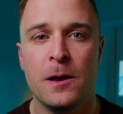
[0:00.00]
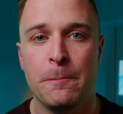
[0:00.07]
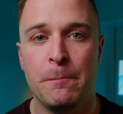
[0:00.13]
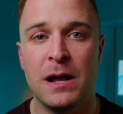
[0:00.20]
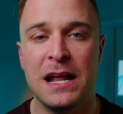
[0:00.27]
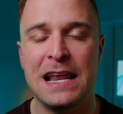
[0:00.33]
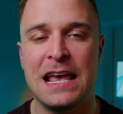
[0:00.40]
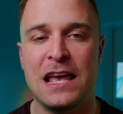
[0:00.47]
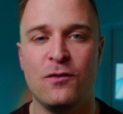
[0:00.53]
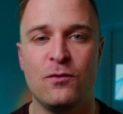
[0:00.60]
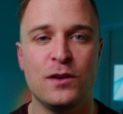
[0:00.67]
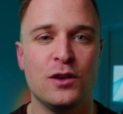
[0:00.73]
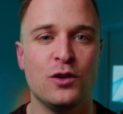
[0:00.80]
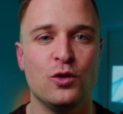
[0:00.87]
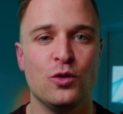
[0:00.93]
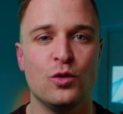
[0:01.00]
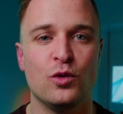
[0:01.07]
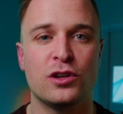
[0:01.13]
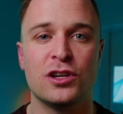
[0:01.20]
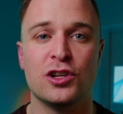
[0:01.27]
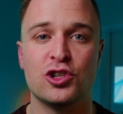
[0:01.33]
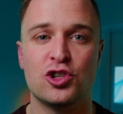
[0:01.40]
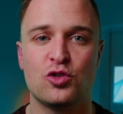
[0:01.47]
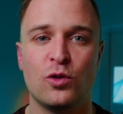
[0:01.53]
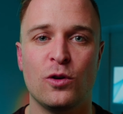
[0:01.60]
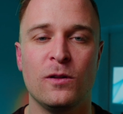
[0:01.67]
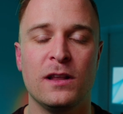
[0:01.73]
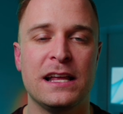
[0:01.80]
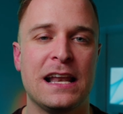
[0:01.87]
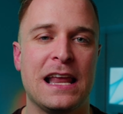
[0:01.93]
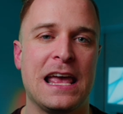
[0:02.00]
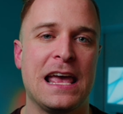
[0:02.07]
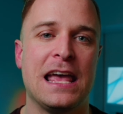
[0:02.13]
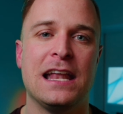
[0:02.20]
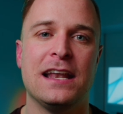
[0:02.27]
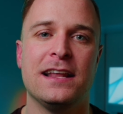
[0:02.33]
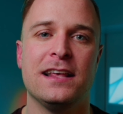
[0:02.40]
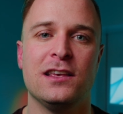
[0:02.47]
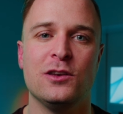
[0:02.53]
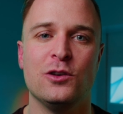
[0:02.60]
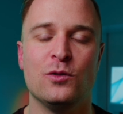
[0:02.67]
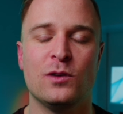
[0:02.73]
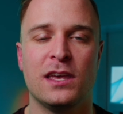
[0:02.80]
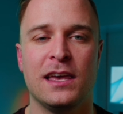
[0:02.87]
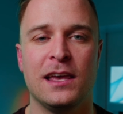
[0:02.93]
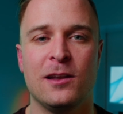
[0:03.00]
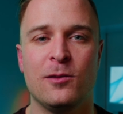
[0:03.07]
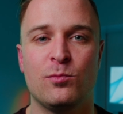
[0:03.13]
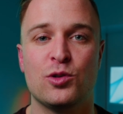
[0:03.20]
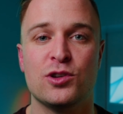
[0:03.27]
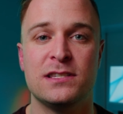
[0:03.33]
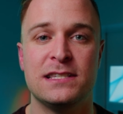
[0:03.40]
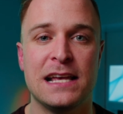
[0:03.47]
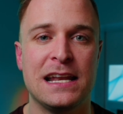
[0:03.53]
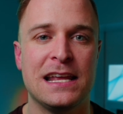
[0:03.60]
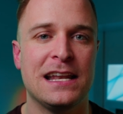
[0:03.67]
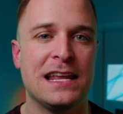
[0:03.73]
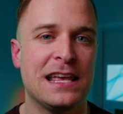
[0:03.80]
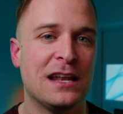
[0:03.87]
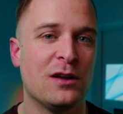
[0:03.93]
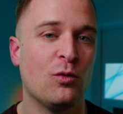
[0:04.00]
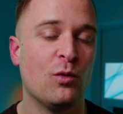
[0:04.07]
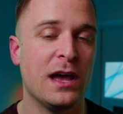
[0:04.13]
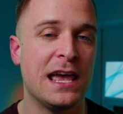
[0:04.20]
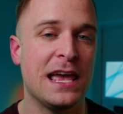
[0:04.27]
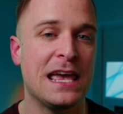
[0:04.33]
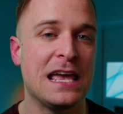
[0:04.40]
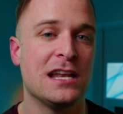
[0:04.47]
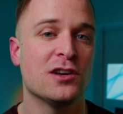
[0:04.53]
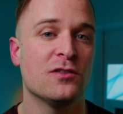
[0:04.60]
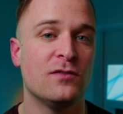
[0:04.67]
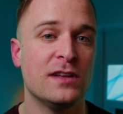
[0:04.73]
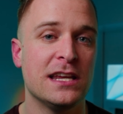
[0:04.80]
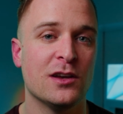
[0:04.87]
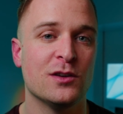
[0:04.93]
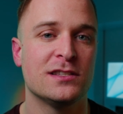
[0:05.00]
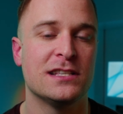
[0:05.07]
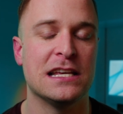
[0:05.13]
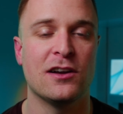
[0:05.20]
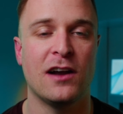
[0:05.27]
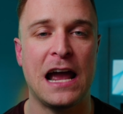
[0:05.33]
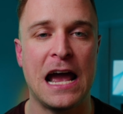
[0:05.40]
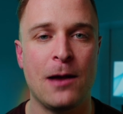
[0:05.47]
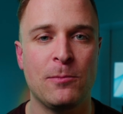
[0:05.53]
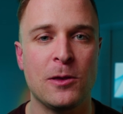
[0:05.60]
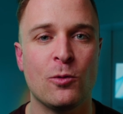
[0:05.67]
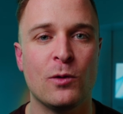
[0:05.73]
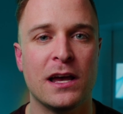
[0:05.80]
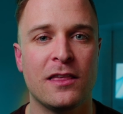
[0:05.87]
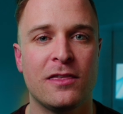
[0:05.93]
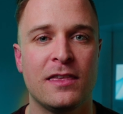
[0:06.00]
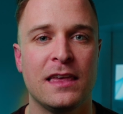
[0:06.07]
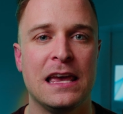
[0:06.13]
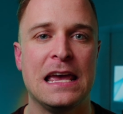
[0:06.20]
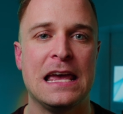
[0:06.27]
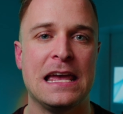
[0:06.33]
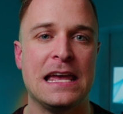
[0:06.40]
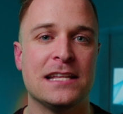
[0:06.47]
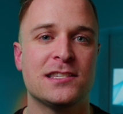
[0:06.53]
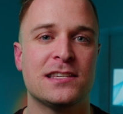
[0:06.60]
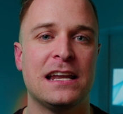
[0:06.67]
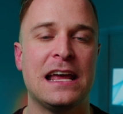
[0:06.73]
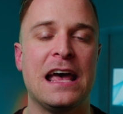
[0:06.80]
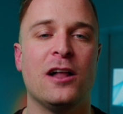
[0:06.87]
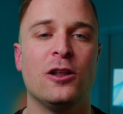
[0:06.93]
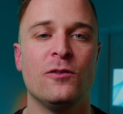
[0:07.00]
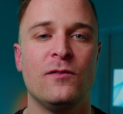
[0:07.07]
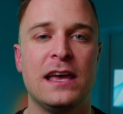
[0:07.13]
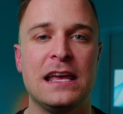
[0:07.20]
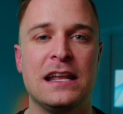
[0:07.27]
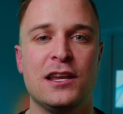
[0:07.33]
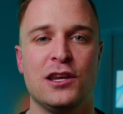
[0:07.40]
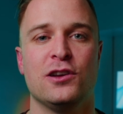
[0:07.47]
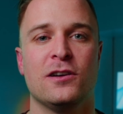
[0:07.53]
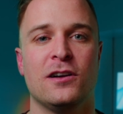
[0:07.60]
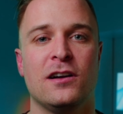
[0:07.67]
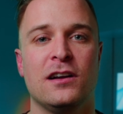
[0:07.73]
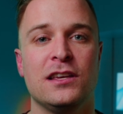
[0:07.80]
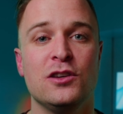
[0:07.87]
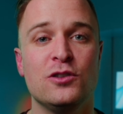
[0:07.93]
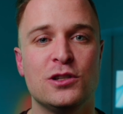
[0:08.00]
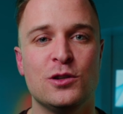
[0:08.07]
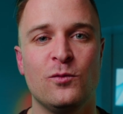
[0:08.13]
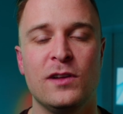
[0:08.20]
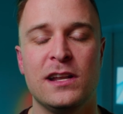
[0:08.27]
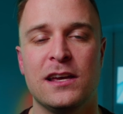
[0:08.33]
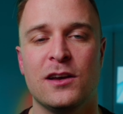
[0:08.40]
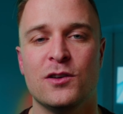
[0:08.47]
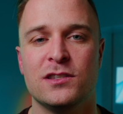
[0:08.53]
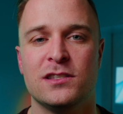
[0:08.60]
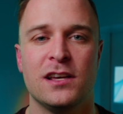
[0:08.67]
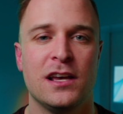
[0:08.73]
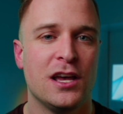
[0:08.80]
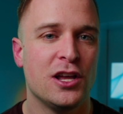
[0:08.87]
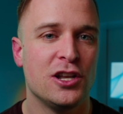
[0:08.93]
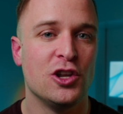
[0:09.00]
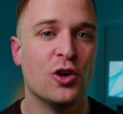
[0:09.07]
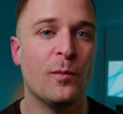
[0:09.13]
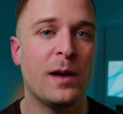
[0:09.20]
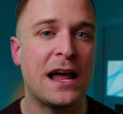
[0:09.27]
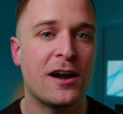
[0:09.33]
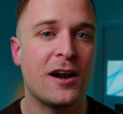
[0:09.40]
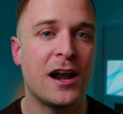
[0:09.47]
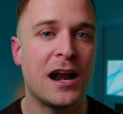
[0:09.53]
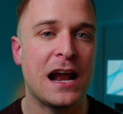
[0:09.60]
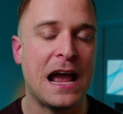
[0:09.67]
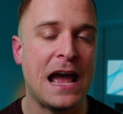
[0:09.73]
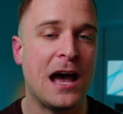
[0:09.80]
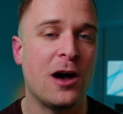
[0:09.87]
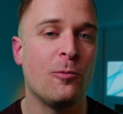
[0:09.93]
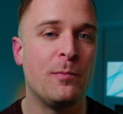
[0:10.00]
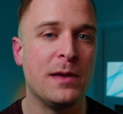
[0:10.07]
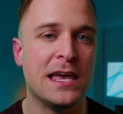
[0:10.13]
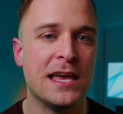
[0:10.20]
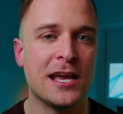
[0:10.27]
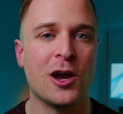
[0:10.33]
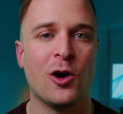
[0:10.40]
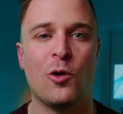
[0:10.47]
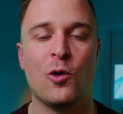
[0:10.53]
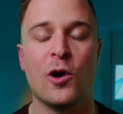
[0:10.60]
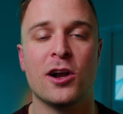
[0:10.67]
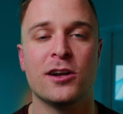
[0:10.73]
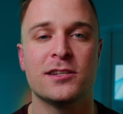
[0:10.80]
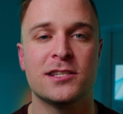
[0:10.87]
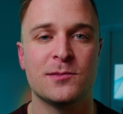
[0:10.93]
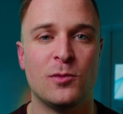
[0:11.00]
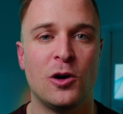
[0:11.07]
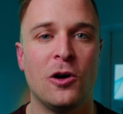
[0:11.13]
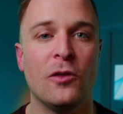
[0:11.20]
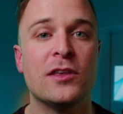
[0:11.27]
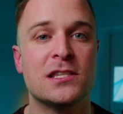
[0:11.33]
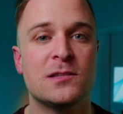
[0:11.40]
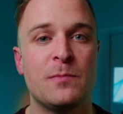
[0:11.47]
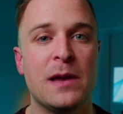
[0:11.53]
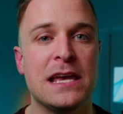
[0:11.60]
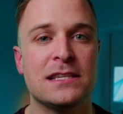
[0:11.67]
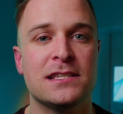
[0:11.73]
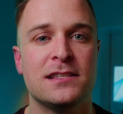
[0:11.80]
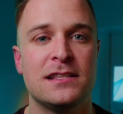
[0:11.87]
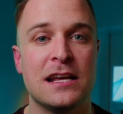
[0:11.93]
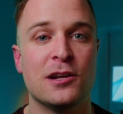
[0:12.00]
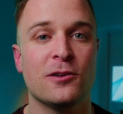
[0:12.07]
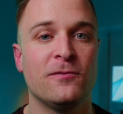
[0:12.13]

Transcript: But if you control it and you can present it in a way in your videos that you're happy with, it's going to elevate your YouTube videos no matter how big or small the space that you're